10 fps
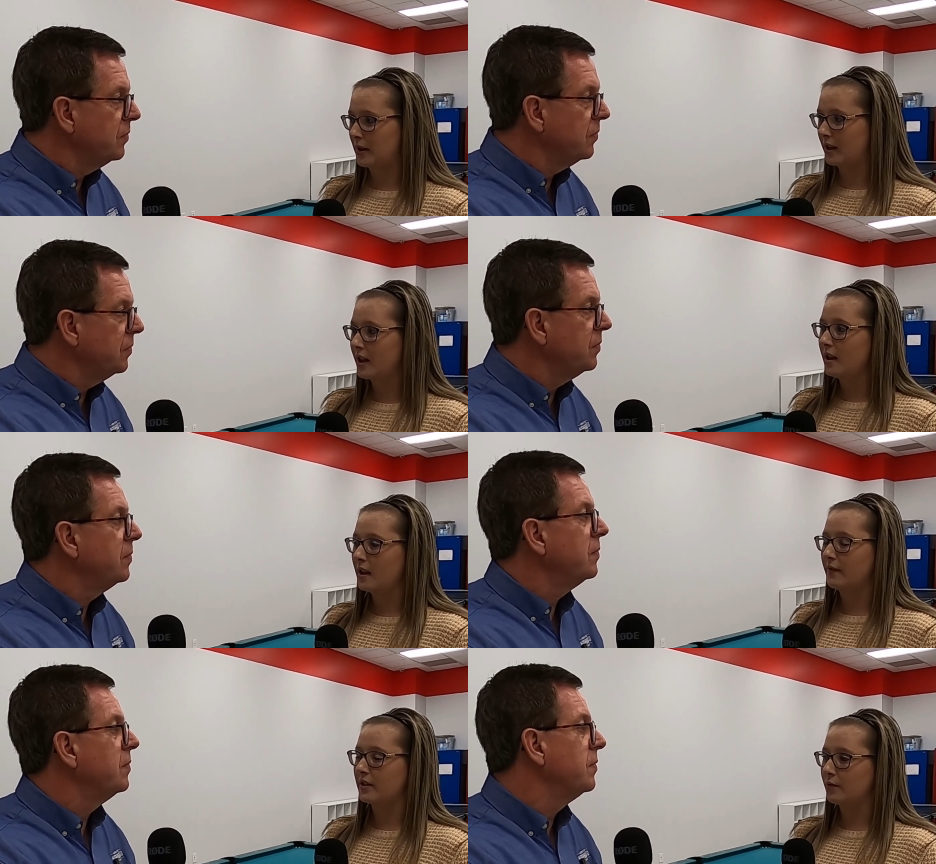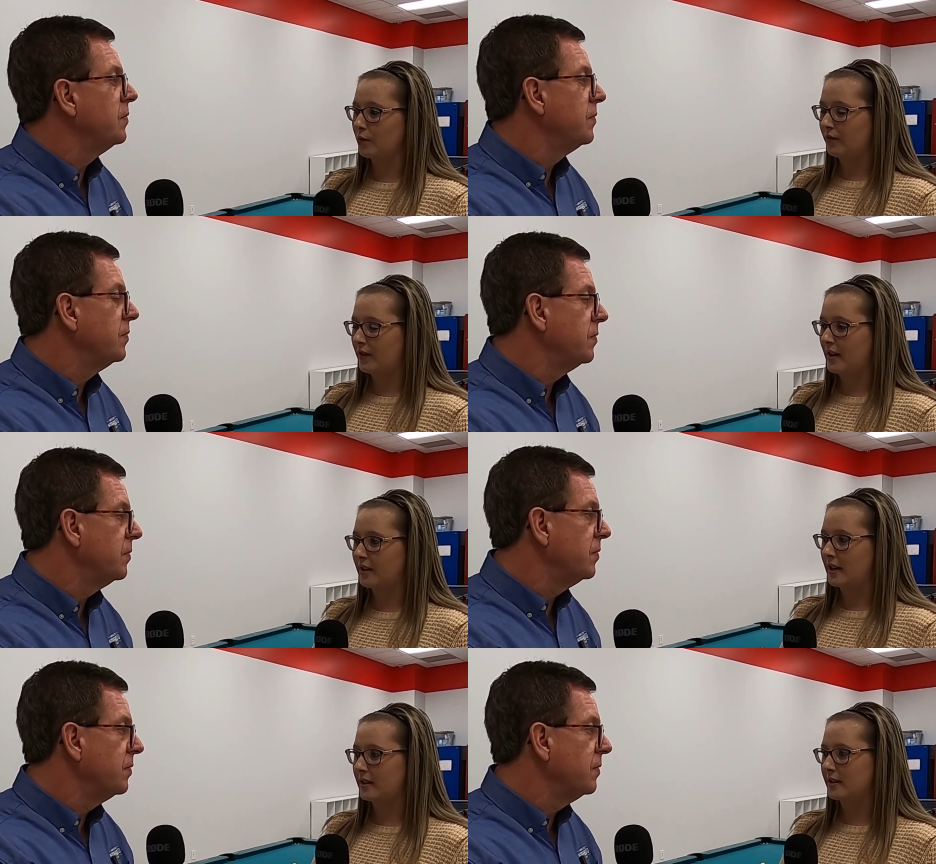Speaker 1: a week. If it's four to
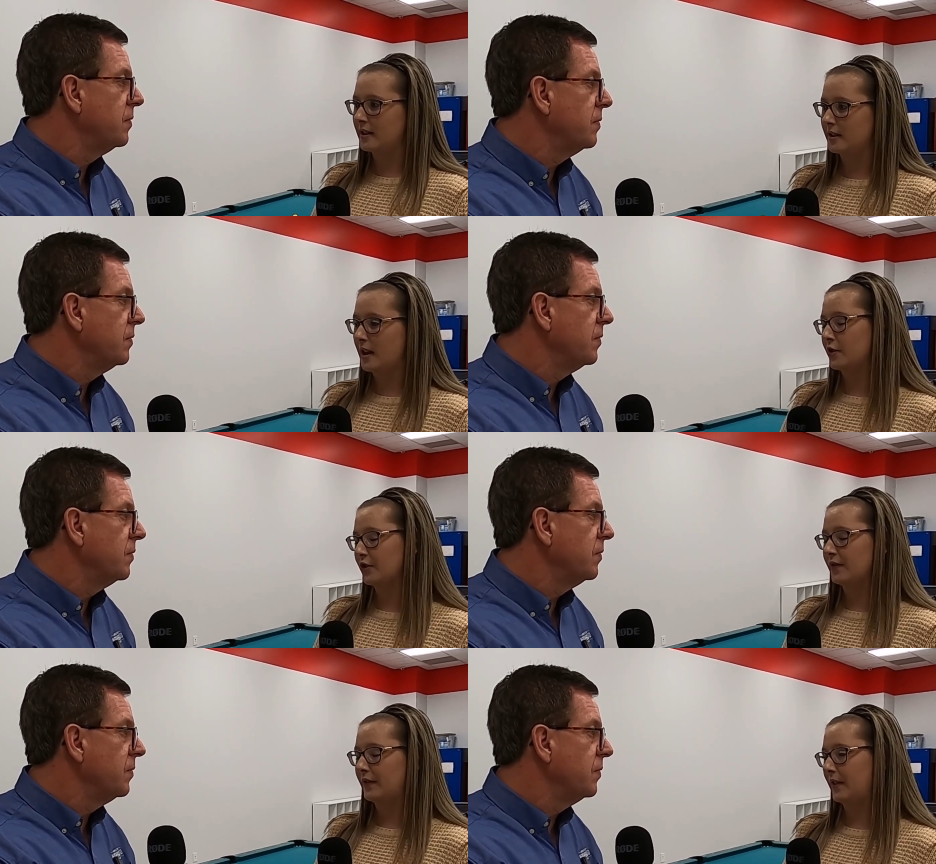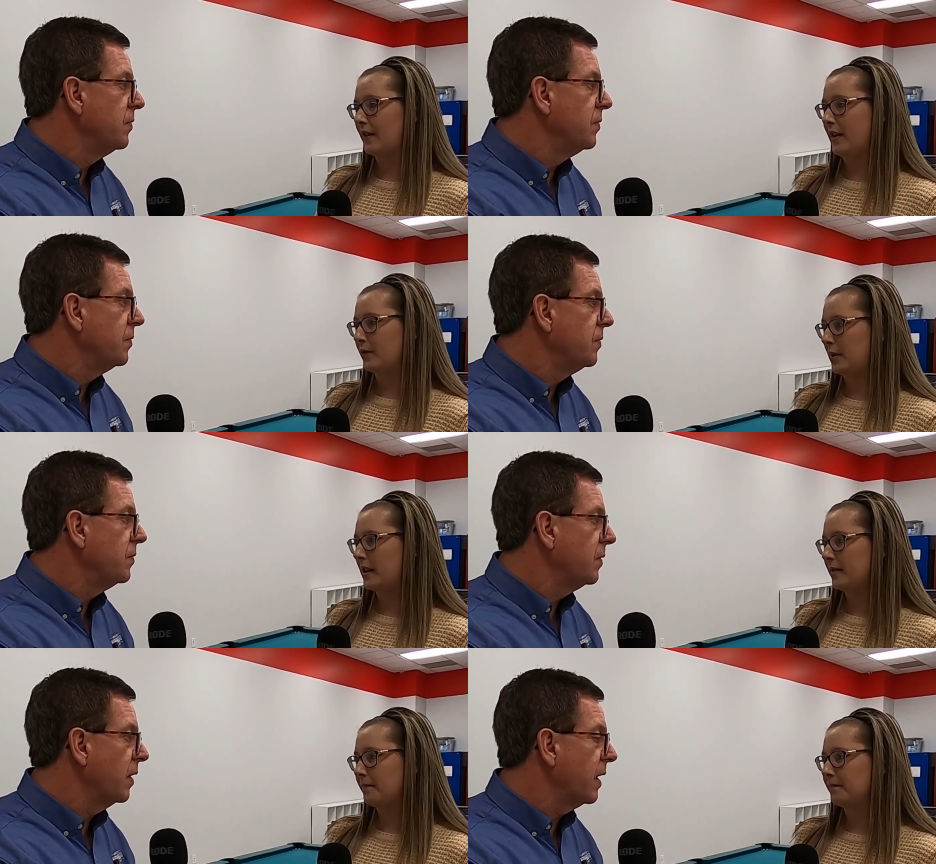five days, it's 155 a
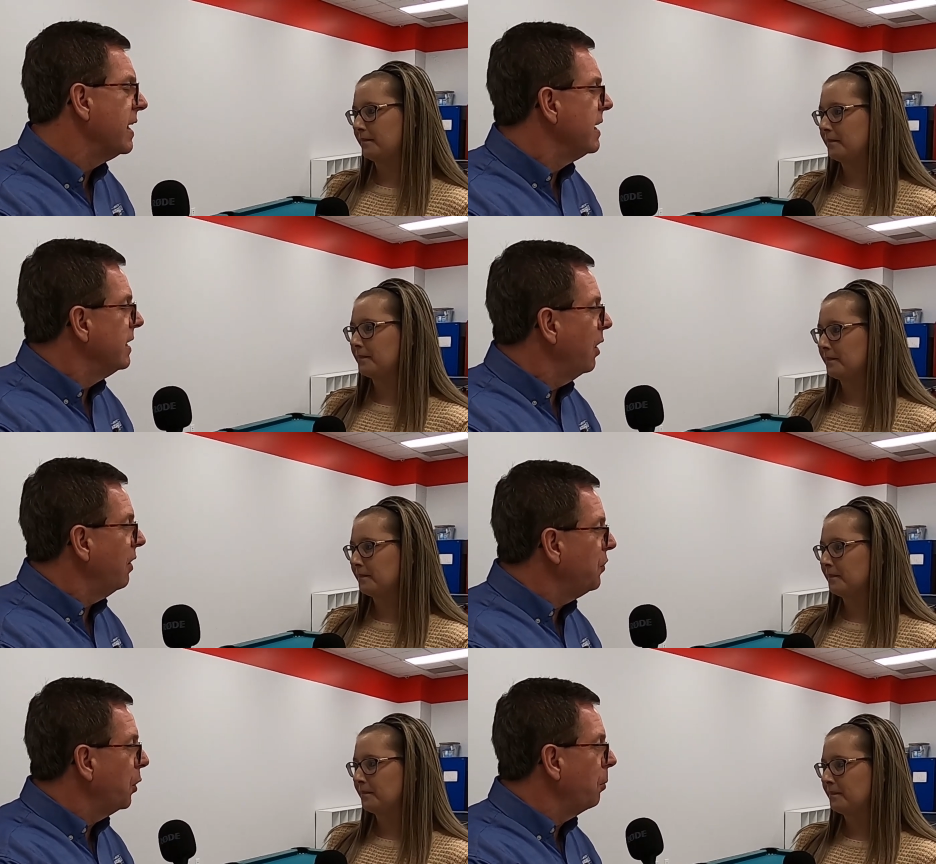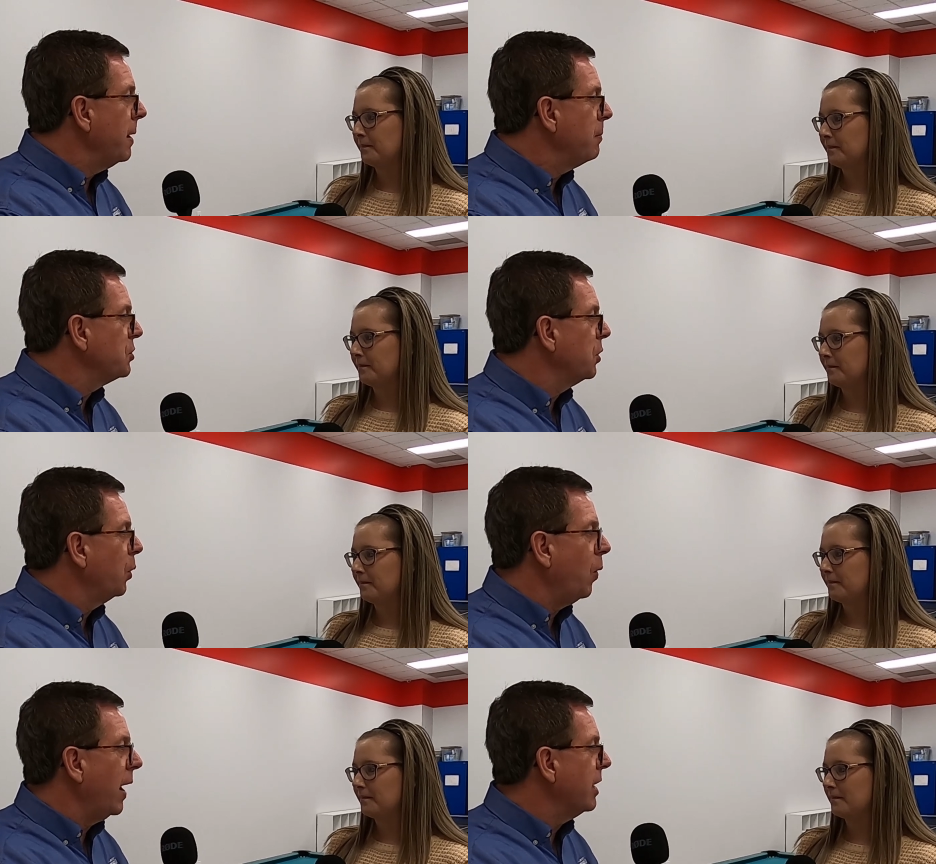week.
Speaker 2: Okay. Now, if they're members of
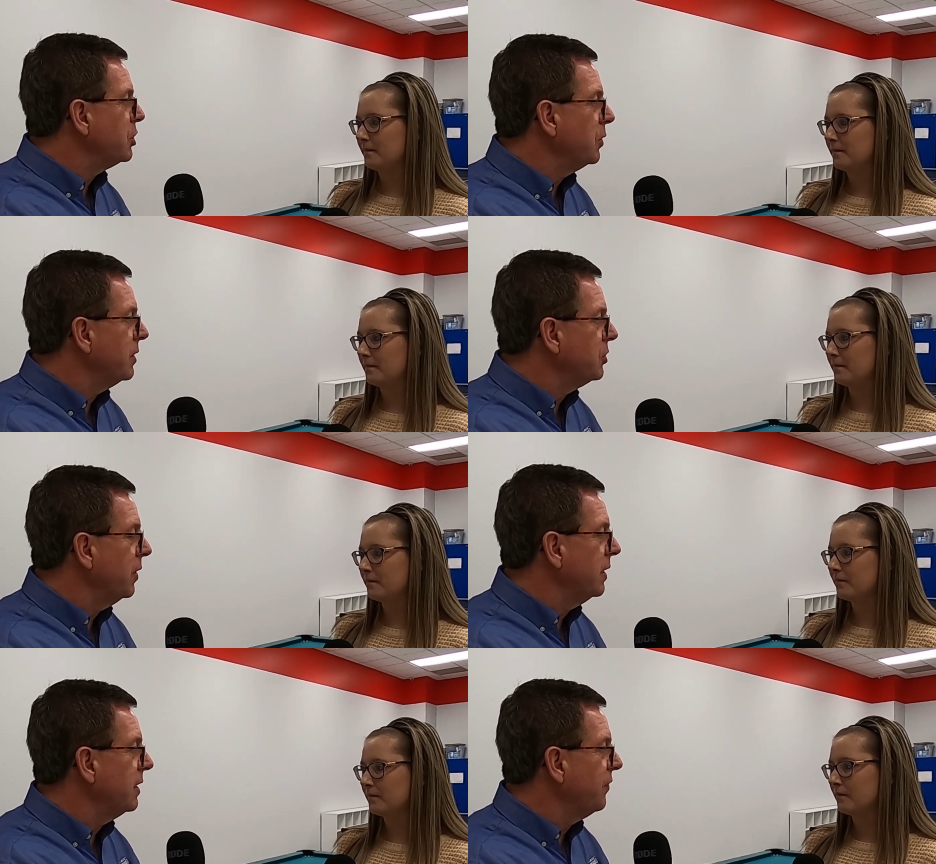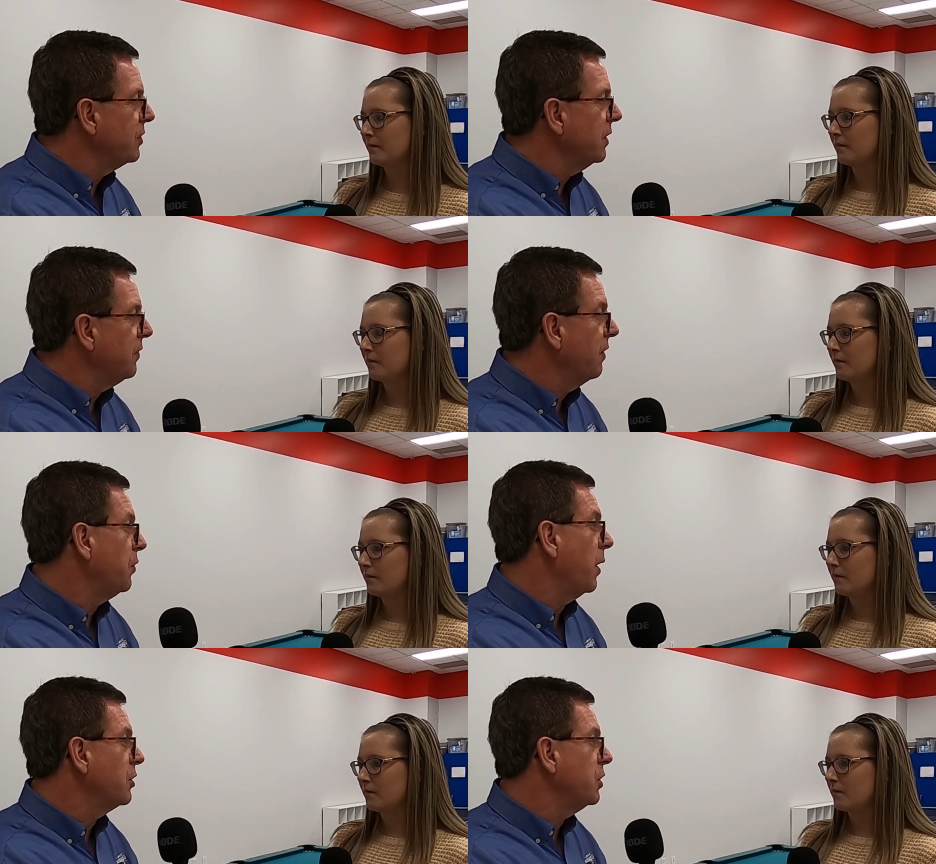the Y, is there, is there any difference if,
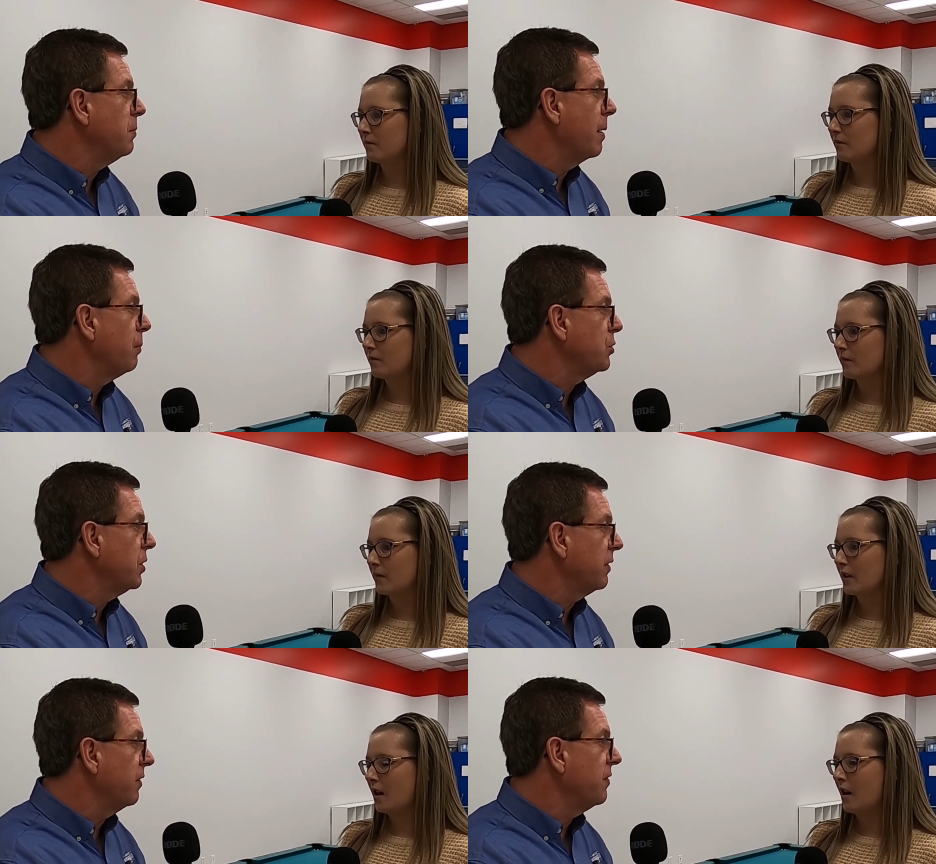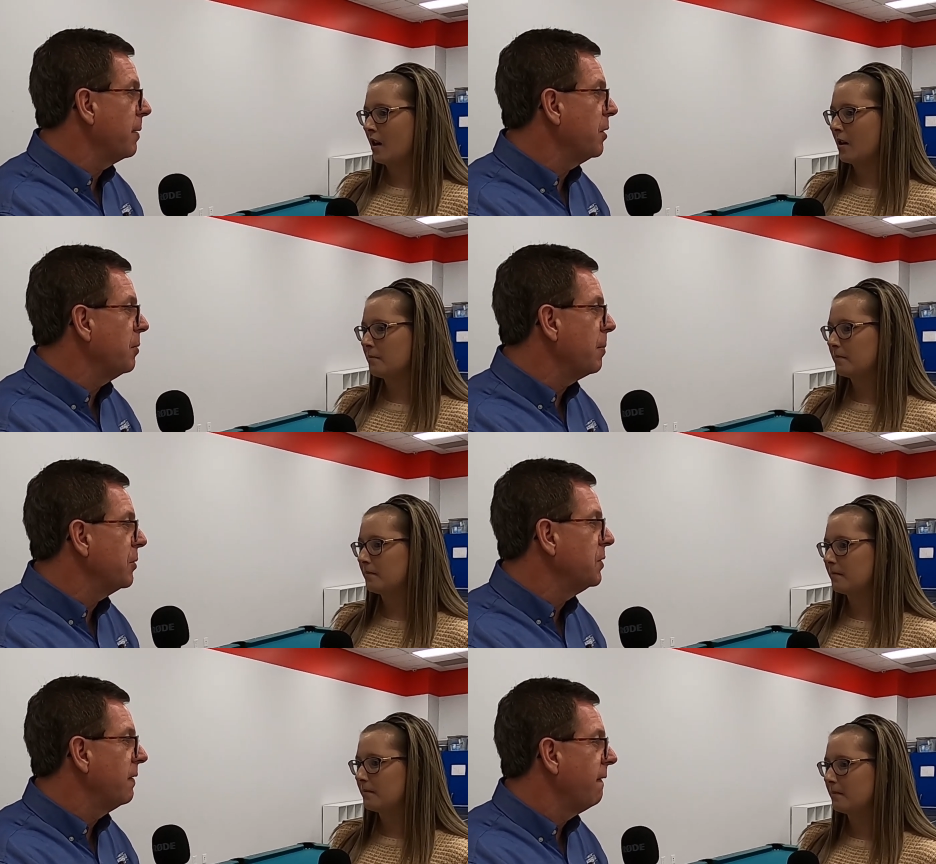if they're actually members, like the family um,
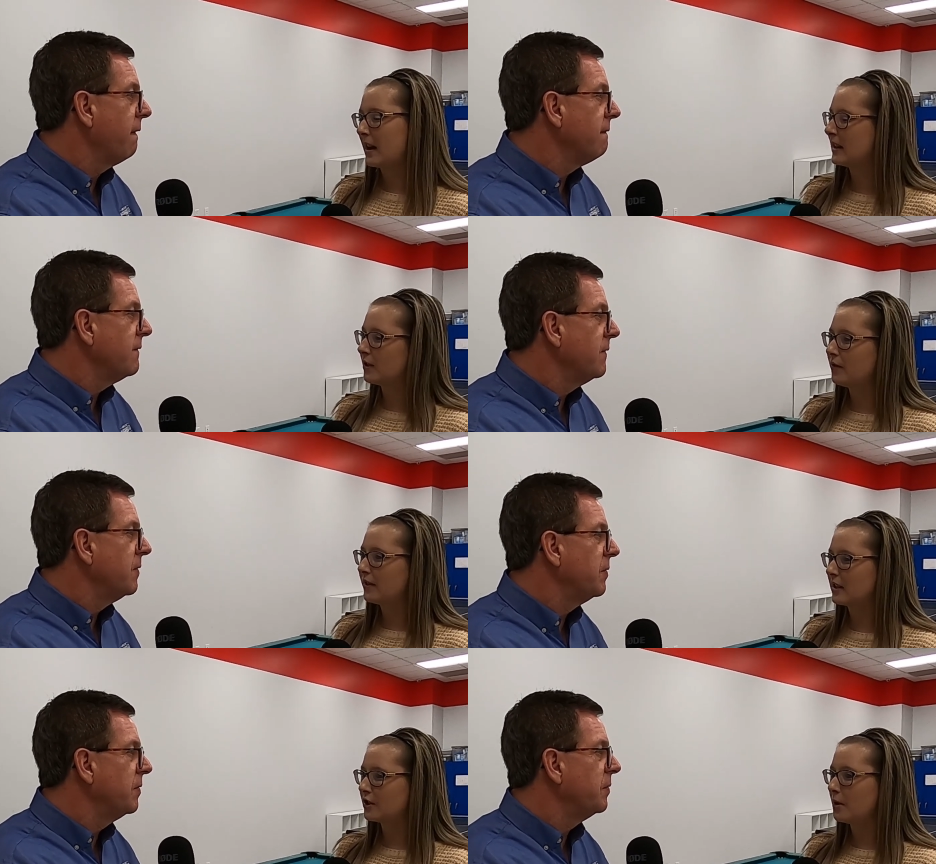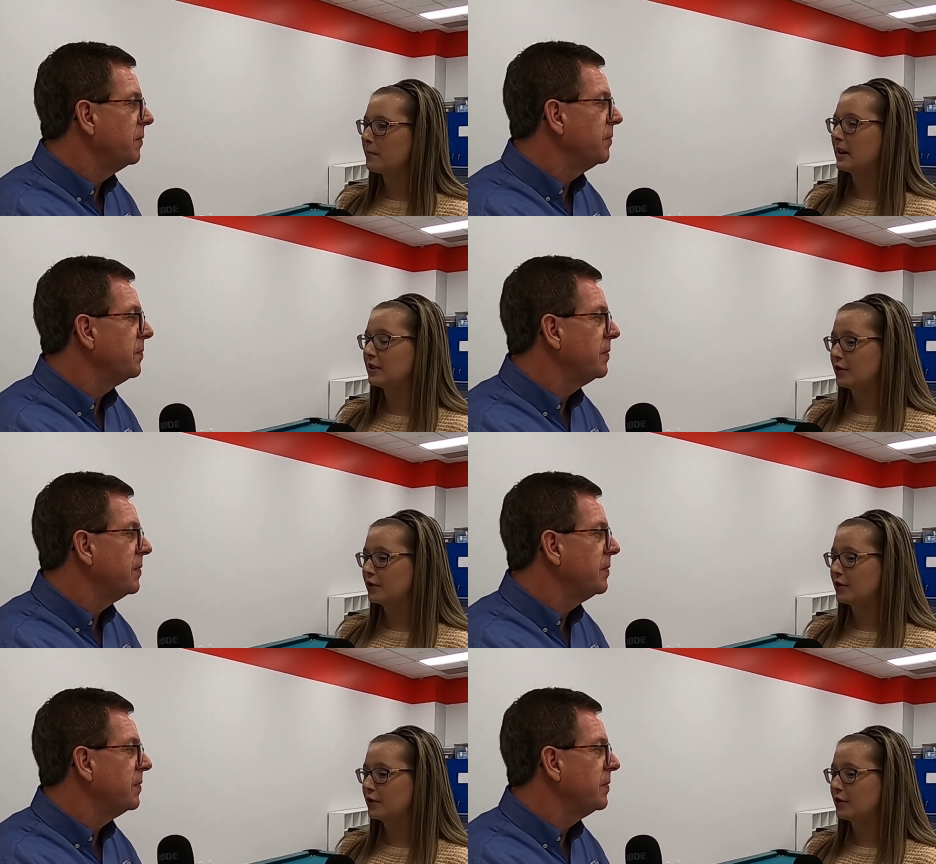members?
Speaker 1: I don't think so, but